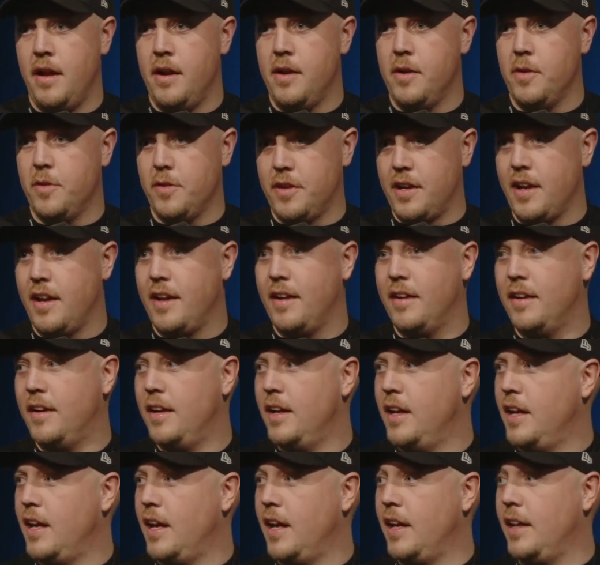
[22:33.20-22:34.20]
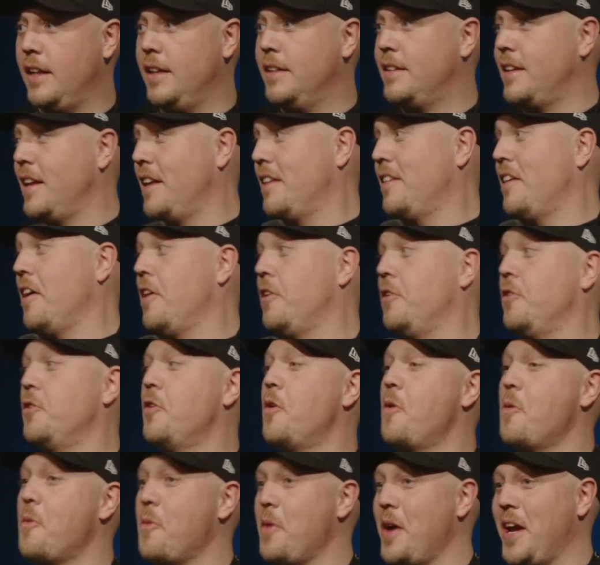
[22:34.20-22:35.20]
Okay. And he said,
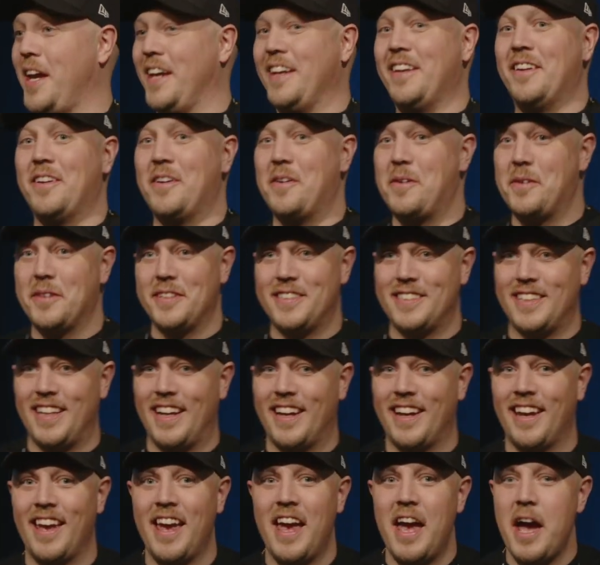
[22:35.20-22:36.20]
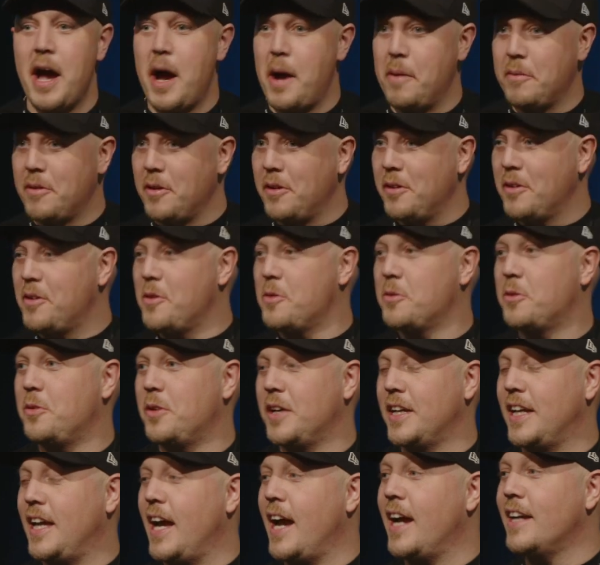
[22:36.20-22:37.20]
no way, you know, it's like, I'm going to go to
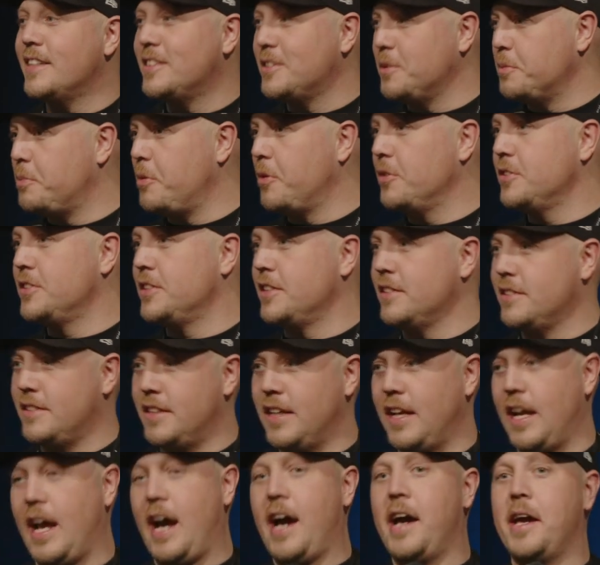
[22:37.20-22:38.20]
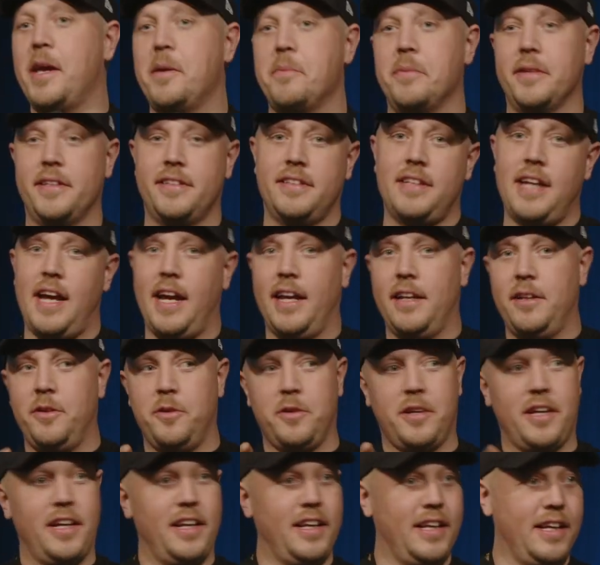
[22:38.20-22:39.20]
a gangster boss and say, I am a sign,
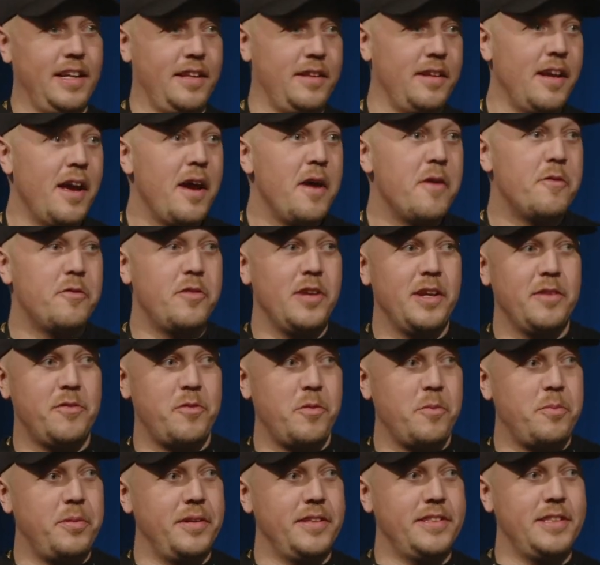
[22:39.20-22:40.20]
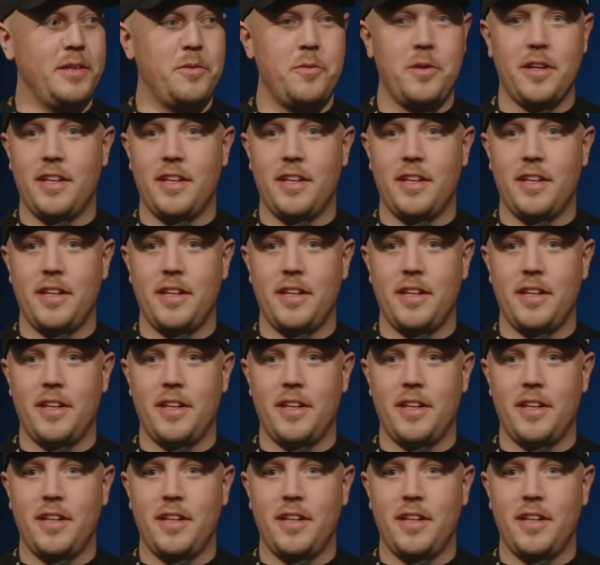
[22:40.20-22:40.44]
you're going to get free from prison.